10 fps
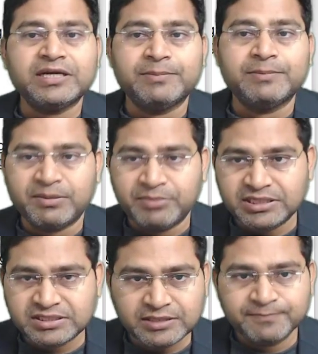
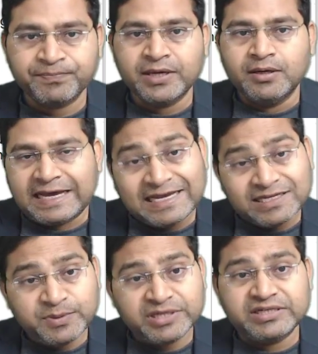implements it as
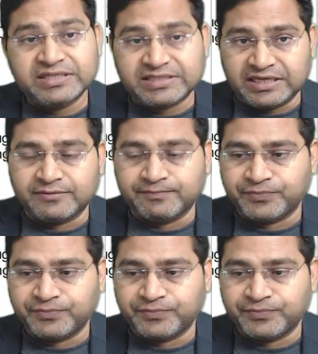per the design.